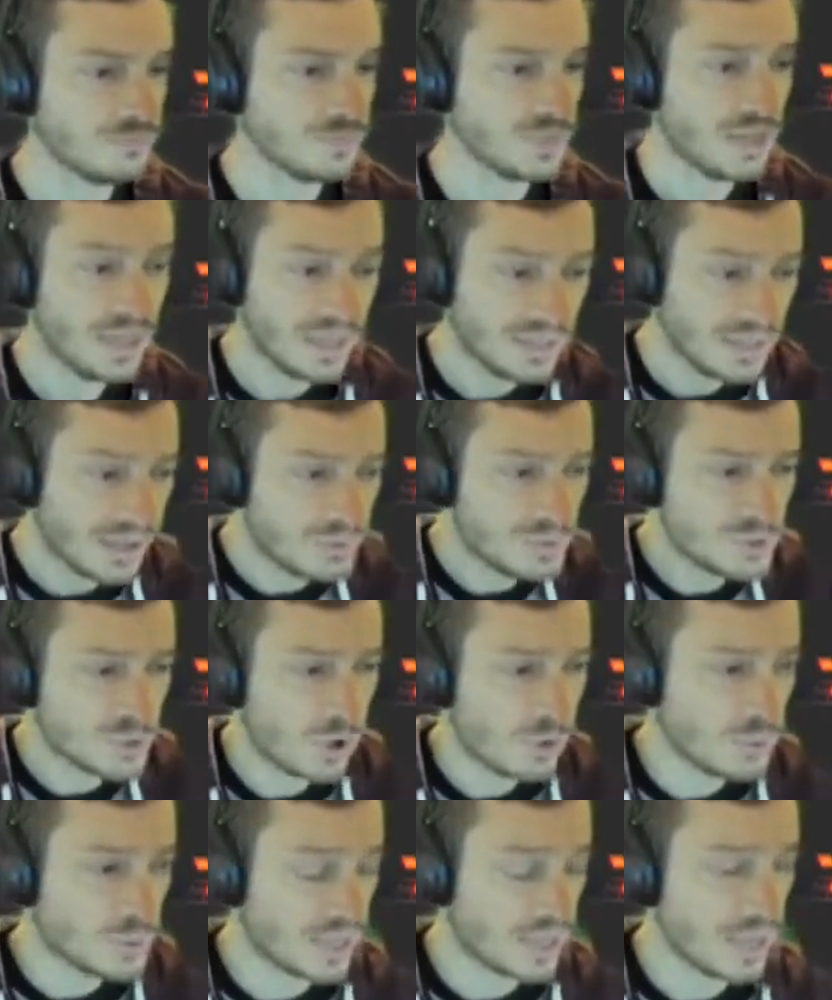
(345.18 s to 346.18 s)
And that was
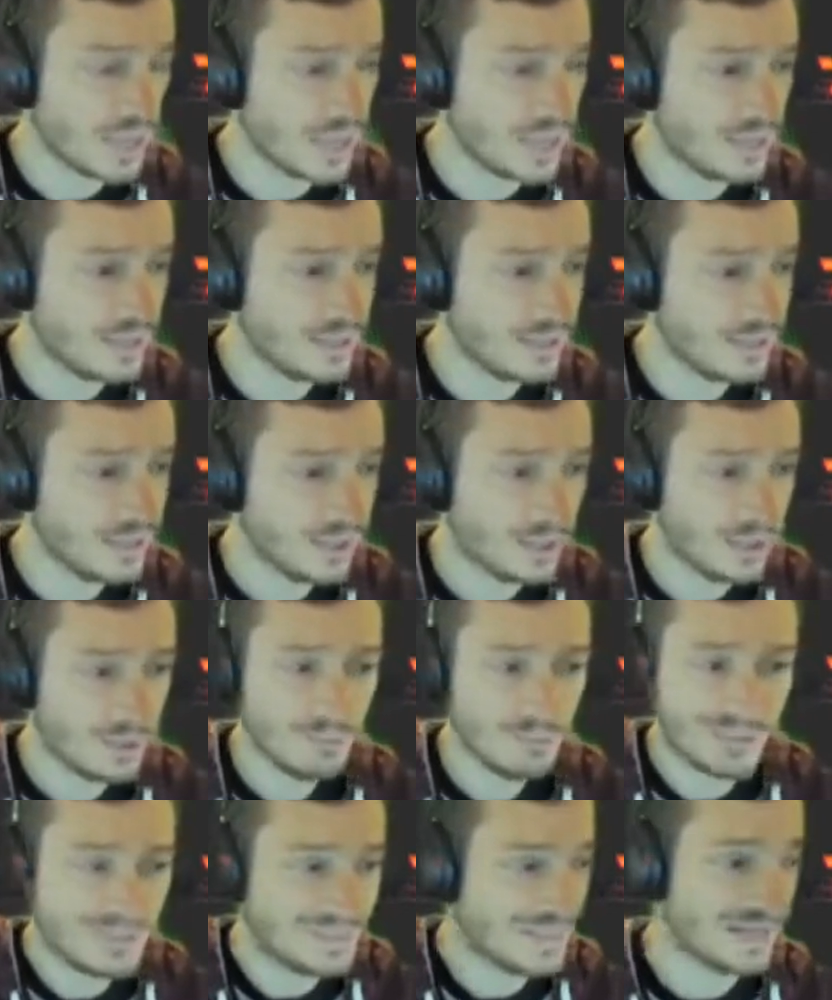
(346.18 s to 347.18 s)
okay,
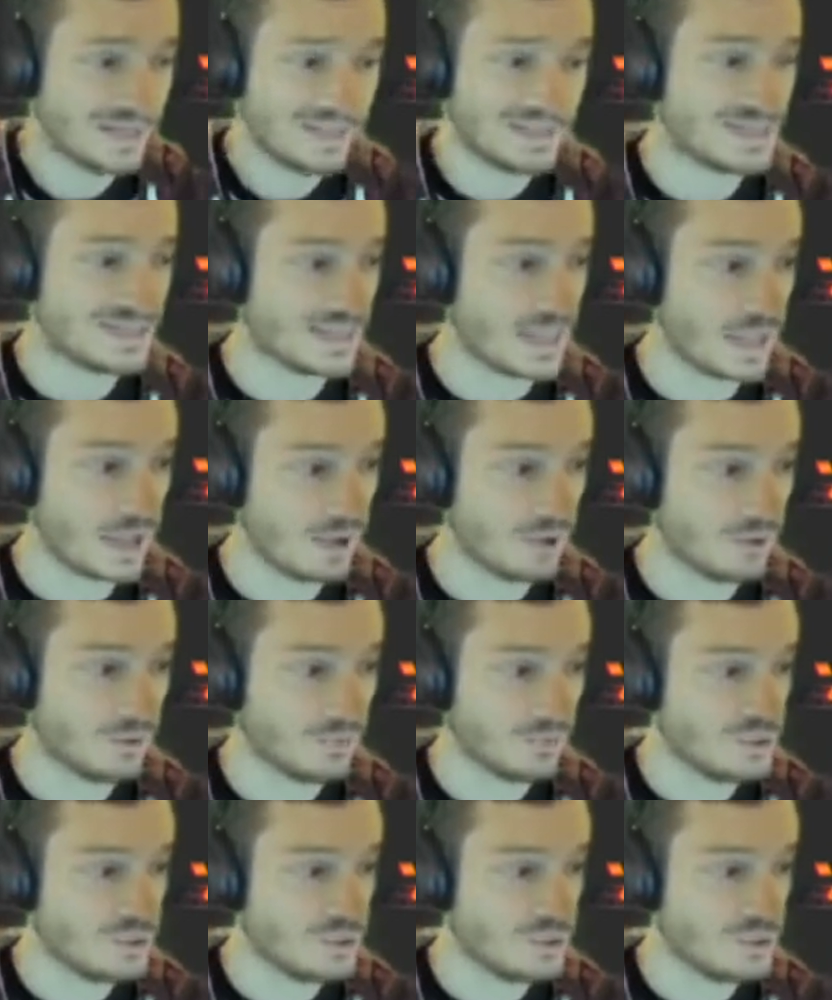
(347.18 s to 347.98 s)
but not at scale.